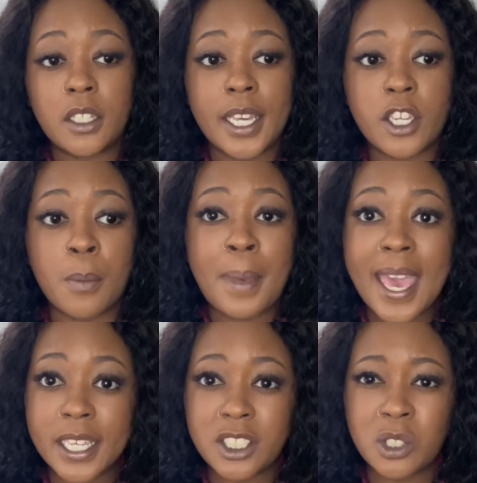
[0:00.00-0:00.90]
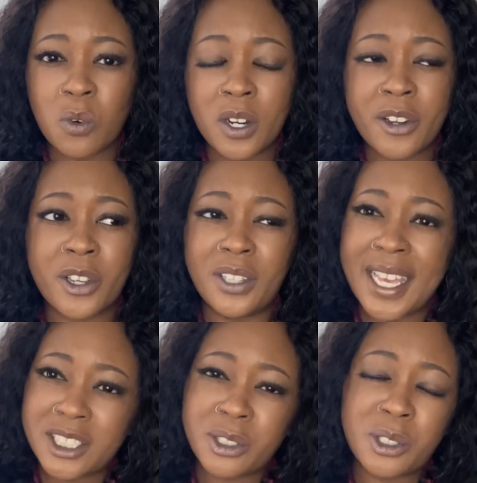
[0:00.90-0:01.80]
Like your back is sore, your
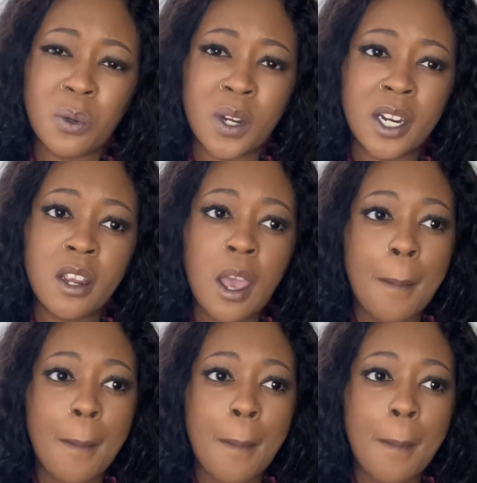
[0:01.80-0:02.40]
legs are sore,